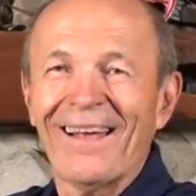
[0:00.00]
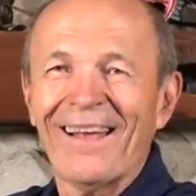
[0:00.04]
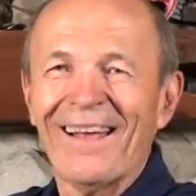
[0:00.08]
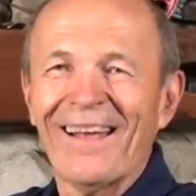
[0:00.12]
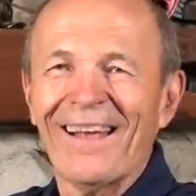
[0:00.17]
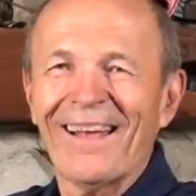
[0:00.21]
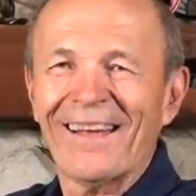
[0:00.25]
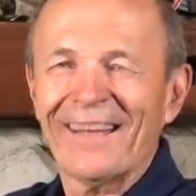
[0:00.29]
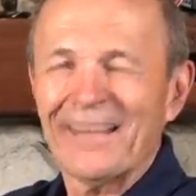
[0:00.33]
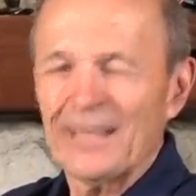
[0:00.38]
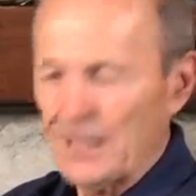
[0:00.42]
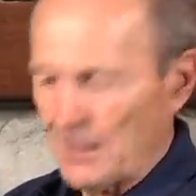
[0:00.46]

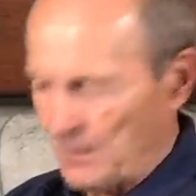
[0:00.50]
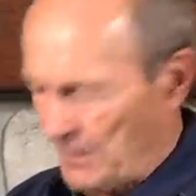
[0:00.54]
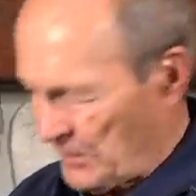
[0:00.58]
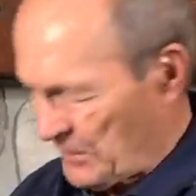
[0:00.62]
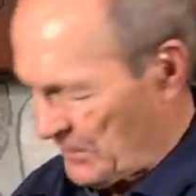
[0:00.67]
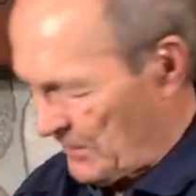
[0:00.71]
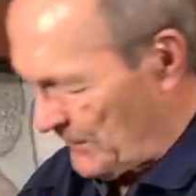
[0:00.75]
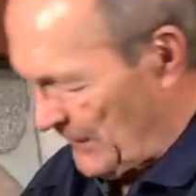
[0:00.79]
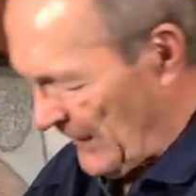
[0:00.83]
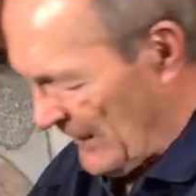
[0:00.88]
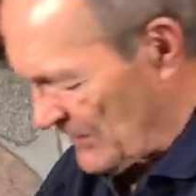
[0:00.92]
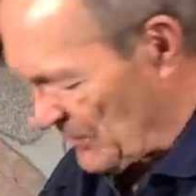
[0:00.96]
You
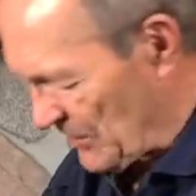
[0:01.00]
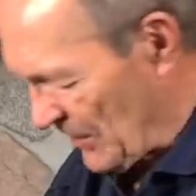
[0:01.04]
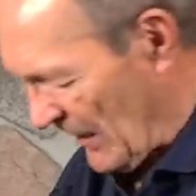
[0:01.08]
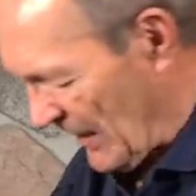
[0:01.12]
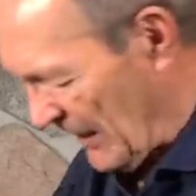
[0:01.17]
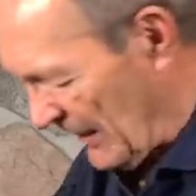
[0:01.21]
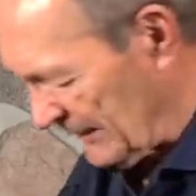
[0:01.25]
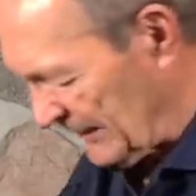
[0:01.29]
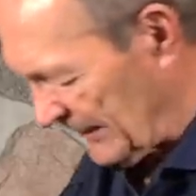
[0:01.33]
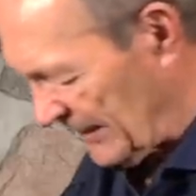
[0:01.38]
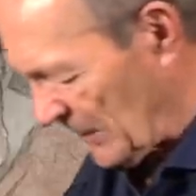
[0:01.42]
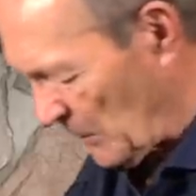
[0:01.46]
put your fins
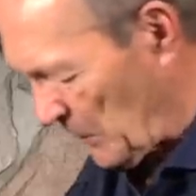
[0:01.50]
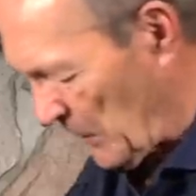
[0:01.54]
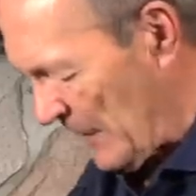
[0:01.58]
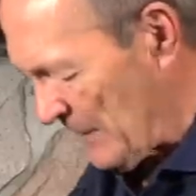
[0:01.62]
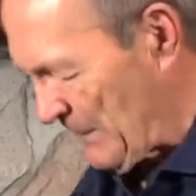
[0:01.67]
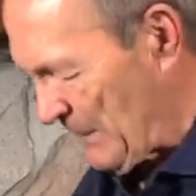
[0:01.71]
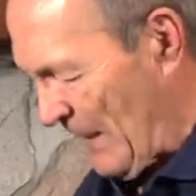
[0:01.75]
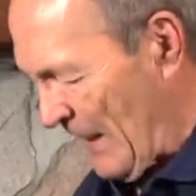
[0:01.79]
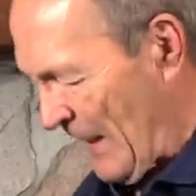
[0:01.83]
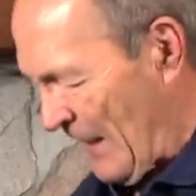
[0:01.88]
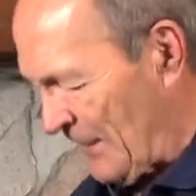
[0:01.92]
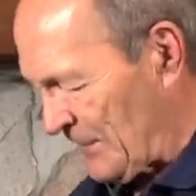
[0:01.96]
on, your
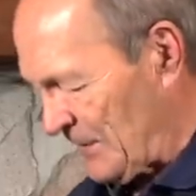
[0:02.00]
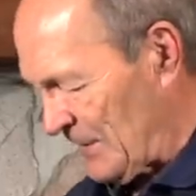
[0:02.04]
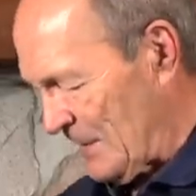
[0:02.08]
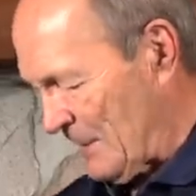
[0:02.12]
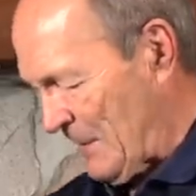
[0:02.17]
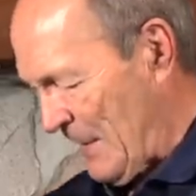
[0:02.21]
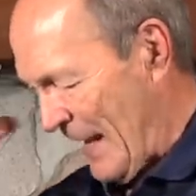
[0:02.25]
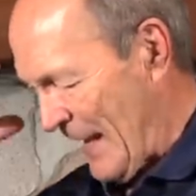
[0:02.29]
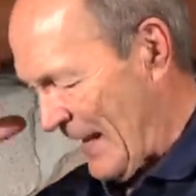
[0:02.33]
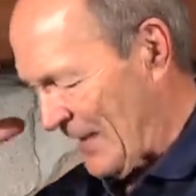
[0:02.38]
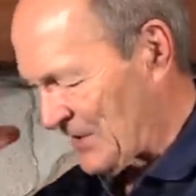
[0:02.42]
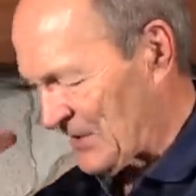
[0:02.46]
weight belt, your
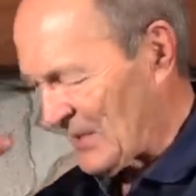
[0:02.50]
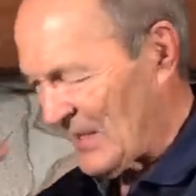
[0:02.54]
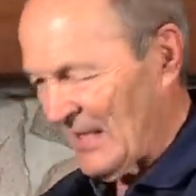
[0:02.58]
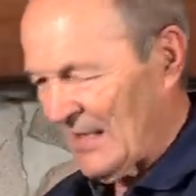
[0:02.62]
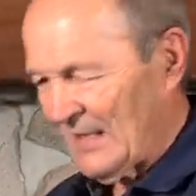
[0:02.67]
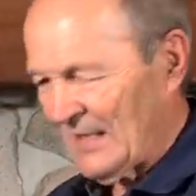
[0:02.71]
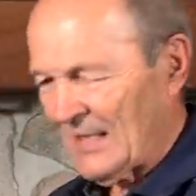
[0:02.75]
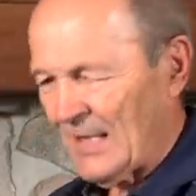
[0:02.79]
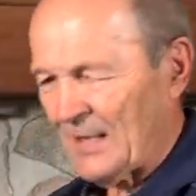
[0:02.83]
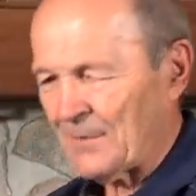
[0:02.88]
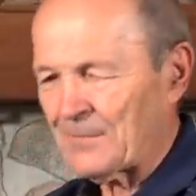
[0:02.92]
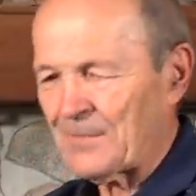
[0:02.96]
mask,
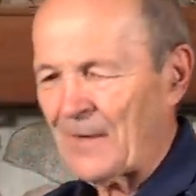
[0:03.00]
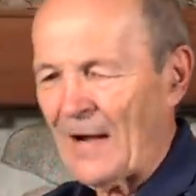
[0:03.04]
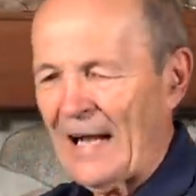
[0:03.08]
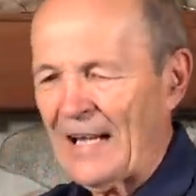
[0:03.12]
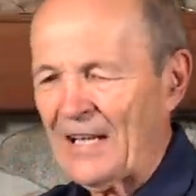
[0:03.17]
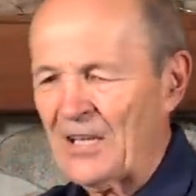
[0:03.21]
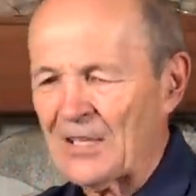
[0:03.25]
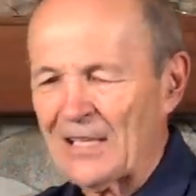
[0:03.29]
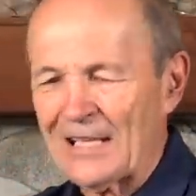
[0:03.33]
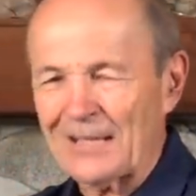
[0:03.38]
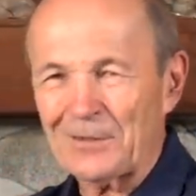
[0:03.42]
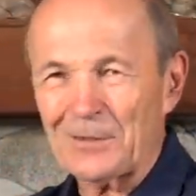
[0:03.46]
and
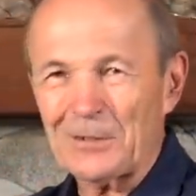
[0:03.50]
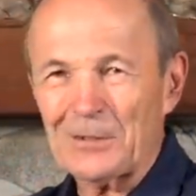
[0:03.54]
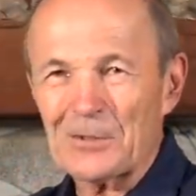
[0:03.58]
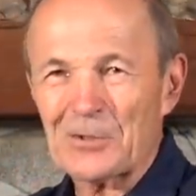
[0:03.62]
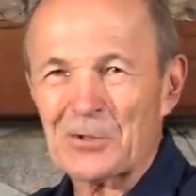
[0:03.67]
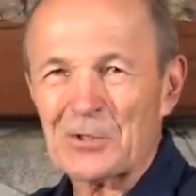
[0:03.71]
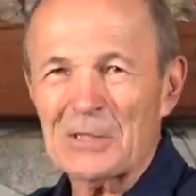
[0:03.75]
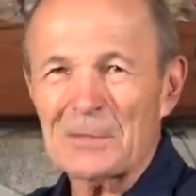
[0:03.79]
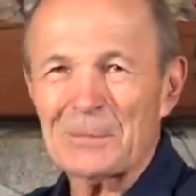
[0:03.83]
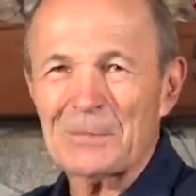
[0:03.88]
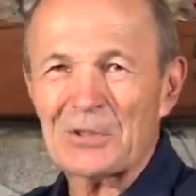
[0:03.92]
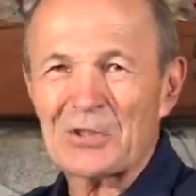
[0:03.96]
finally you get to your
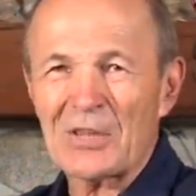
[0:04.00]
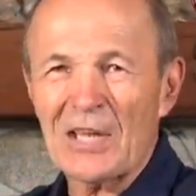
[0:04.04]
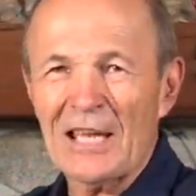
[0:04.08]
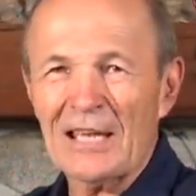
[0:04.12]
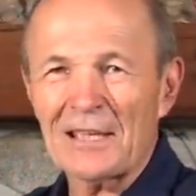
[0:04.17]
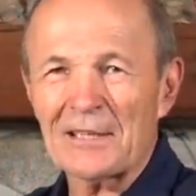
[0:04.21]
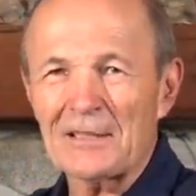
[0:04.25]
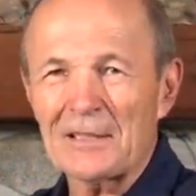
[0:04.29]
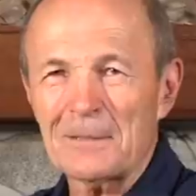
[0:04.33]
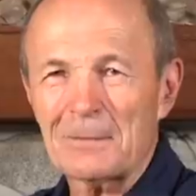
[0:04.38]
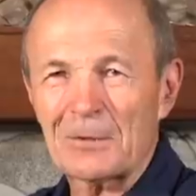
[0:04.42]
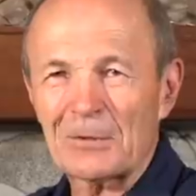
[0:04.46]
scuba
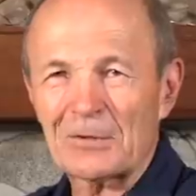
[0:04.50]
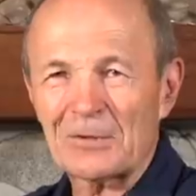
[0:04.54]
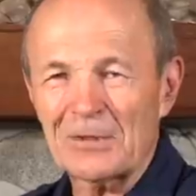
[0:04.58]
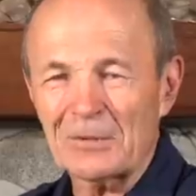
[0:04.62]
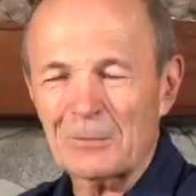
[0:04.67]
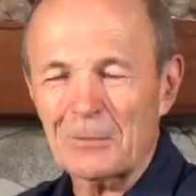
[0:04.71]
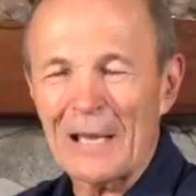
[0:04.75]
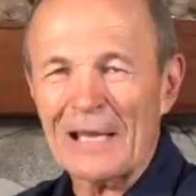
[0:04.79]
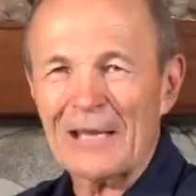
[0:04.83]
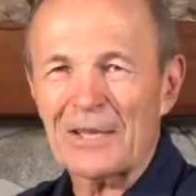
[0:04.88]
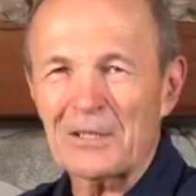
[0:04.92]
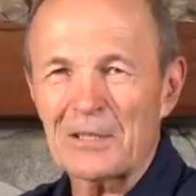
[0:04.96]
tank, and you put
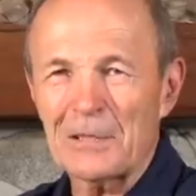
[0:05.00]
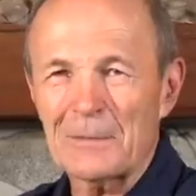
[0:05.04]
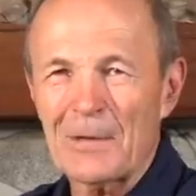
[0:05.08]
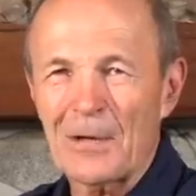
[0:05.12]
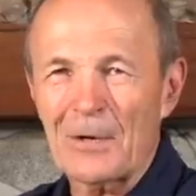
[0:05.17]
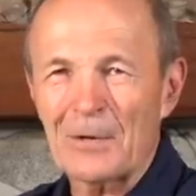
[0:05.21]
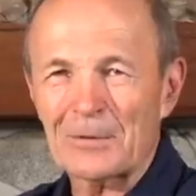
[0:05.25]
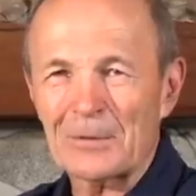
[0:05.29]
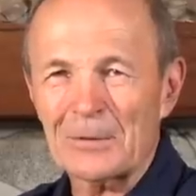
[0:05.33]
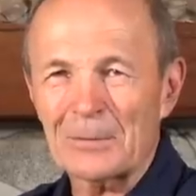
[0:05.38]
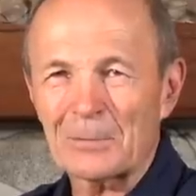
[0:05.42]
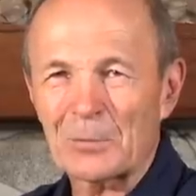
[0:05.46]
the rag in your
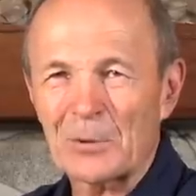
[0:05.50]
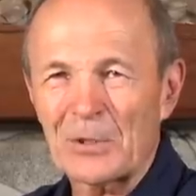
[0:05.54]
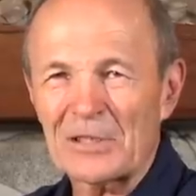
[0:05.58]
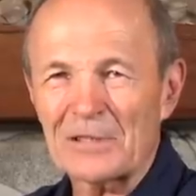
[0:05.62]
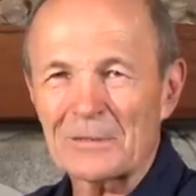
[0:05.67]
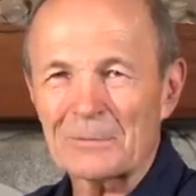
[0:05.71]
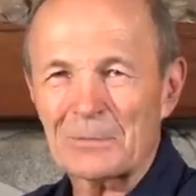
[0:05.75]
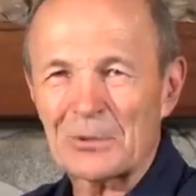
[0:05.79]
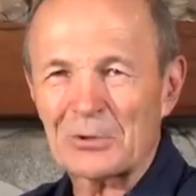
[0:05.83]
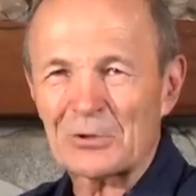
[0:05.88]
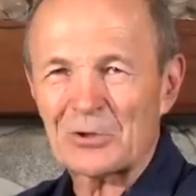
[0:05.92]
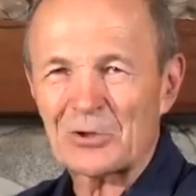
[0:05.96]
mouth and breathe
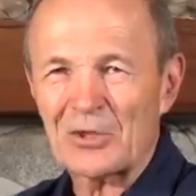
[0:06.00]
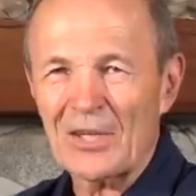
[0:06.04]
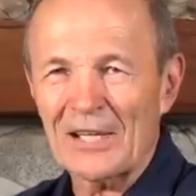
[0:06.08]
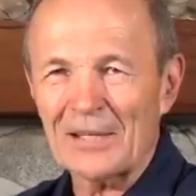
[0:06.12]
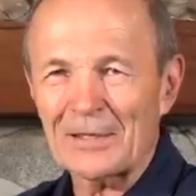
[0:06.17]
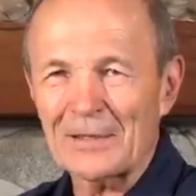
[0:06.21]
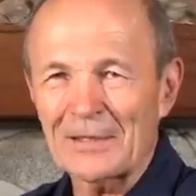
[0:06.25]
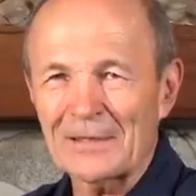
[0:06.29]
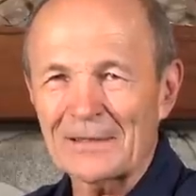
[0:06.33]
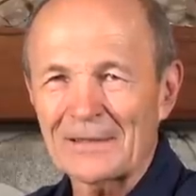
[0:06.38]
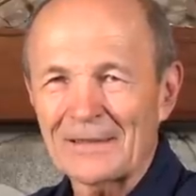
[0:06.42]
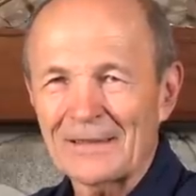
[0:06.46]
and put the
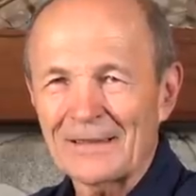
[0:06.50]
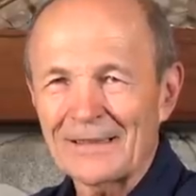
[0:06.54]
tank on.